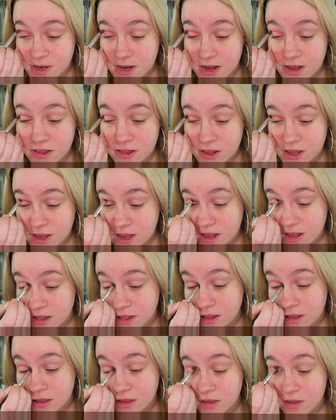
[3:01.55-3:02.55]
gently
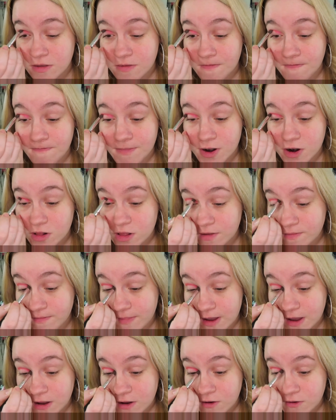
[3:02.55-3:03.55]
in the middle of
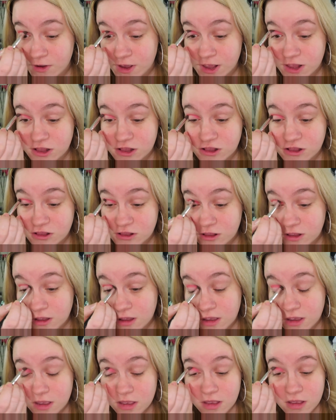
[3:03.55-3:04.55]
my crease,
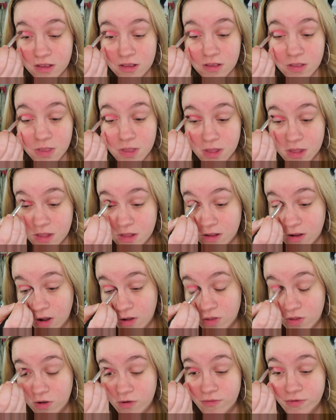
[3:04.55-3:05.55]

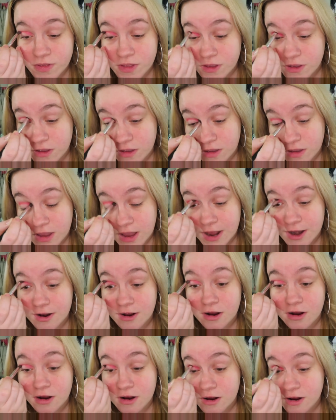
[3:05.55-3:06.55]
all over the
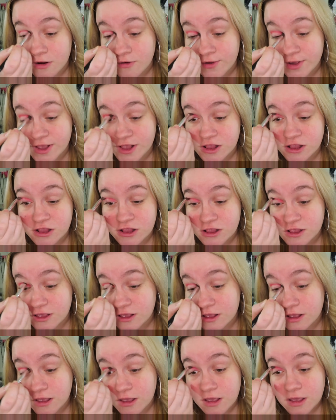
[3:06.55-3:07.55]
inner crease.
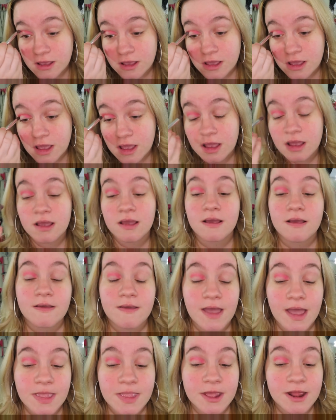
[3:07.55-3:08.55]

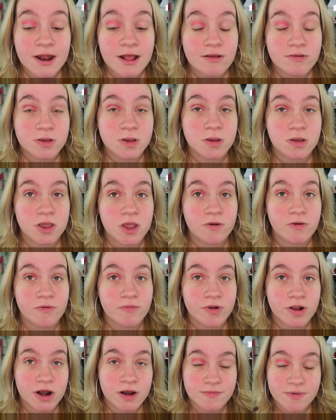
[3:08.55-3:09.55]
And then I will show you
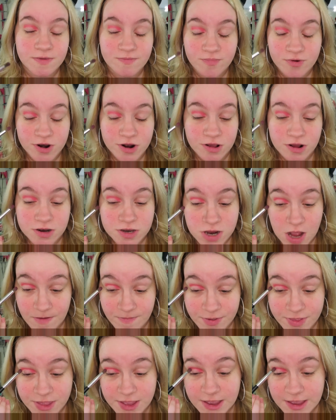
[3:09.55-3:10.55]
what we're going to be putting on
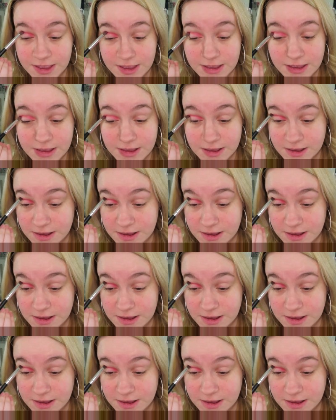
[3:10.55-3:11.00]
top of that.